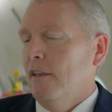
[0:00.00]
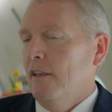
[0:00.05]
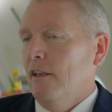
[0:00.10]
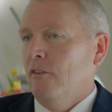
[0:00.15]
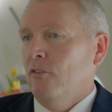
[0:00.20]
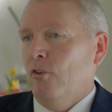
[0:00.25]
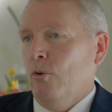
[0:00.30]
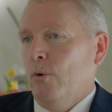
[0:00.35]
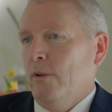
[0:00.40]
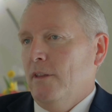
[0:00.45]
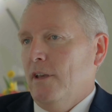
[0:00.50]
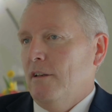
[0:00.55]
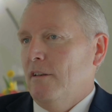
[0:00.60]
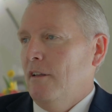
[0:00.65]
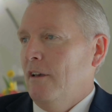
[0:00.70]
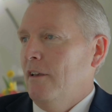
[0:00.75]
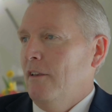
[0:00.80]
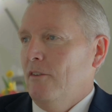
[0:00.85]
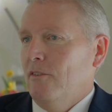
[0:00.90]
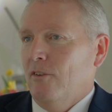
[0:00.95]
And so what that
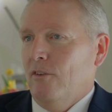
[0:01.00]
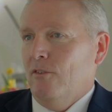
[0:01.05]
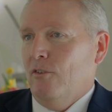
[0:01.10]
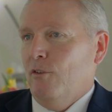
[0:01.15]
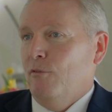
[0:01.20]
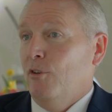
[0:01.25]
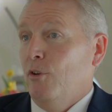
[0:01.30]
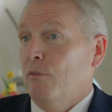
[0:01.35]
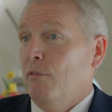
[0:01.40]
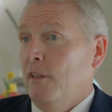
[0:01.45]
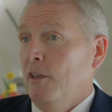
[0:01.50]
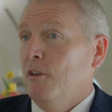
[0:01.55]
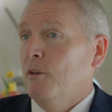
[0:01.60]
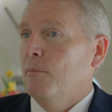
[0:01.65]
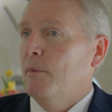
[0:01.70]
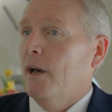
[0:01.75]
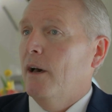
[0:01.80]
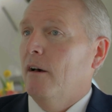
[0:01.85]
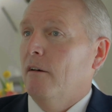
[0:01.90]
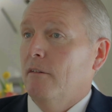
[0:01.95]
does is, if you think
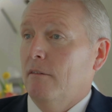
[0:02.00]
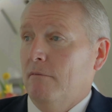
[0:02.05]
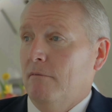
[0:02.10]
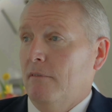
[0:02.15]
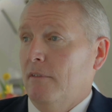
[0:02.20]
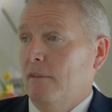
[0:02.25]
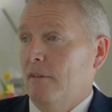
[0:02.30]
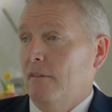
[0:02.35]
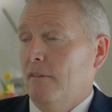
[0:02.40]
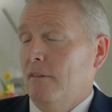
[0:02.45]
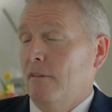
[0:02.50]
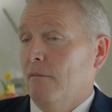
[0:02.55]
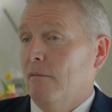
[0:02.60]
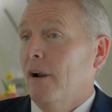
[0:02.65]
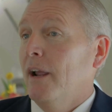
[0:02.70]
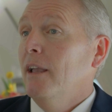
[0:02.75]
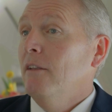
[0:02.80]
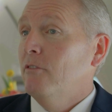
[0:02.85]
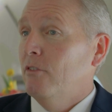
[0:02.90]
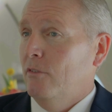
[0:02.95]
about the
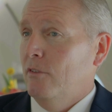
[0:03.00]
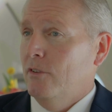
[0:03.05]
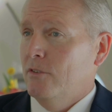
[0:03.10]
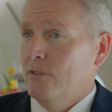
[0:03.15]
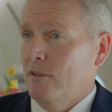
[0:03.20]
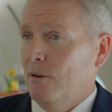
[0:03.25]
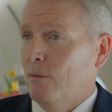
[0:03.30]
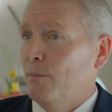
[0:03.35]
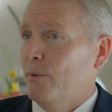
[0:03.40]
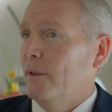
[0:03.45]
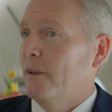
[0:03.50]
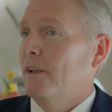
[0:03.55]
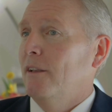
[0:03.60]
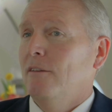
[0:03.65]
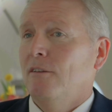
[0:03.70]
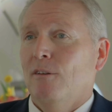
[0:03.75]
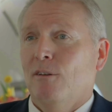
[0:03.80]
range of this airplane,